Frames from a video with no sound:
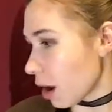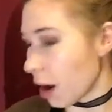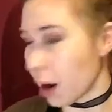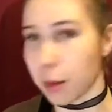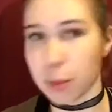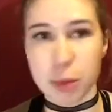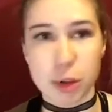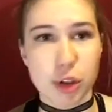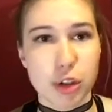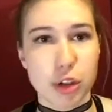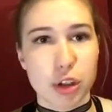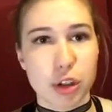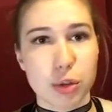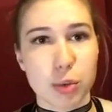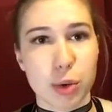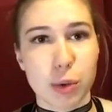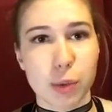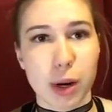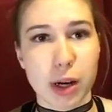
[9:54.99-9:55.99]
I almost
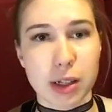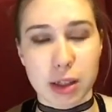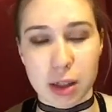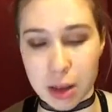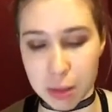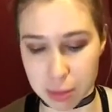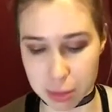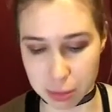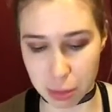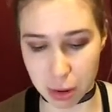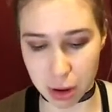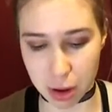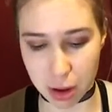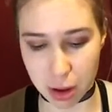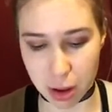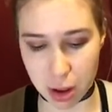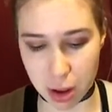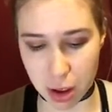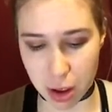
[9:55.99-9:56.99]
just went right to lips, but
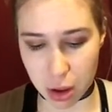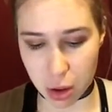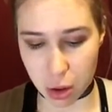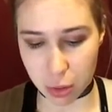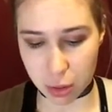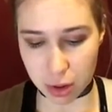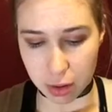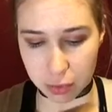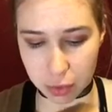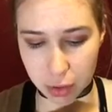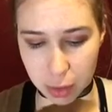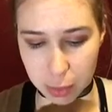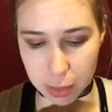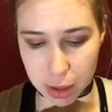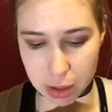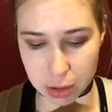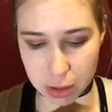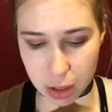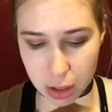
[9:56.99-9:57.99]
you can't forget
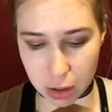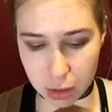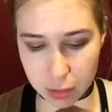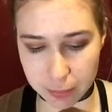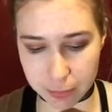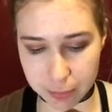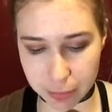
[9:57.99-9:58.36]
mascara.